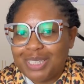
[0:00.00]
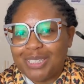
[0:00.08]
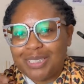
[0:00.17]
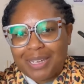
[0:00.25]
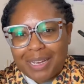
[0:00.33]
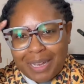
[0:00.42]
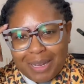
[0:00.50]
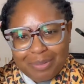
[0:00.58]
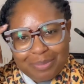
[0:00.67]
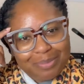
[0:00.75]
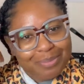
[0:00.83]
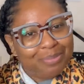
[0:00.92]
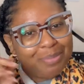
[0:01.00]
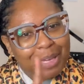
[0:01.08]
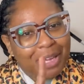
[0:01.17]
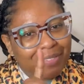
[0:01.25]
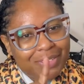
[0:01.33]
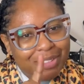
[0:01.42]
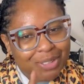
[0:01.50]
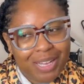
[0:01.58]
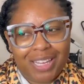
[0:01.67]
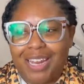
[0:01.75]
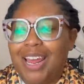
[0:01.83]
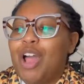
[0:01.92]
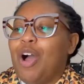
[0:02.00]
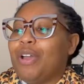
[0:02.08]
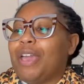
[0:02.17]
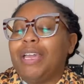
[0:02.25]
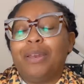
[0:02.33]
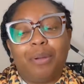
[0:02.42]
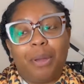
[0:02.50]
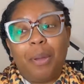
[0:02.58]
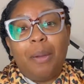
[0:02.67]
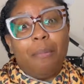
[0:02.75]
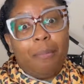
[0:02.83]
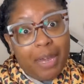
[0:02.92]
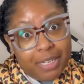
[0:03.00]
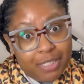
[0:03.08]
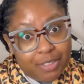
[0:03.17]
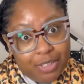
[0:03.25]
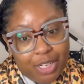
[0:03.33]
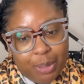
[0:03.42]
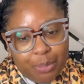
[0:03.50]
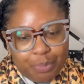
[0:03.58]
I may have to try that. Okay, anyway, back to the video.